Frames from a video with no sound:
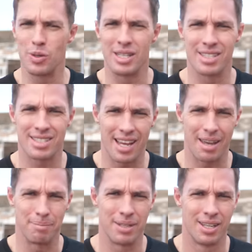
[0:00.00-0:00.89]
doing the
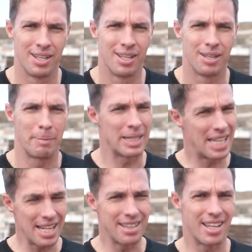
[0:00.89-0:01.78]
same, but
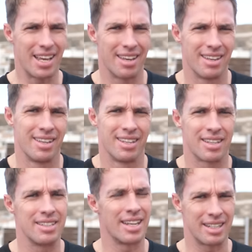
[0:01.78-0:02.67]
getting there
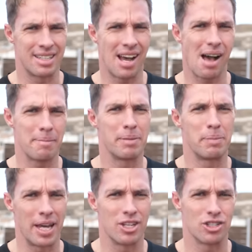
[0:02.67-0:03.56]
can take time and
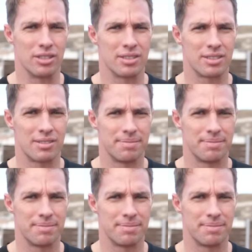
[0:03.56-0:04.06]
patience.